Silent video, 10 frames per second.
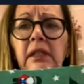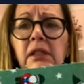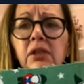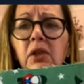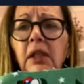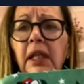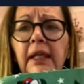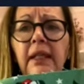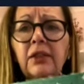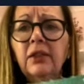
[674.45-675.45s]
It's not
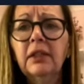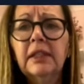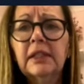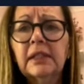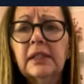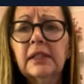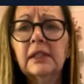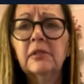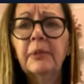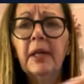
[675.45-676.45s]
like you, Lisa, to
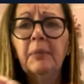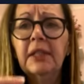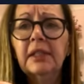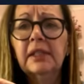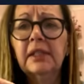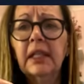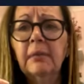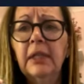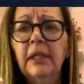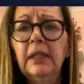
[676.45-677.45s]
still be up at this time
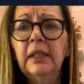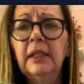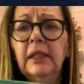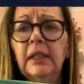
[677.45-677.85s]
of night.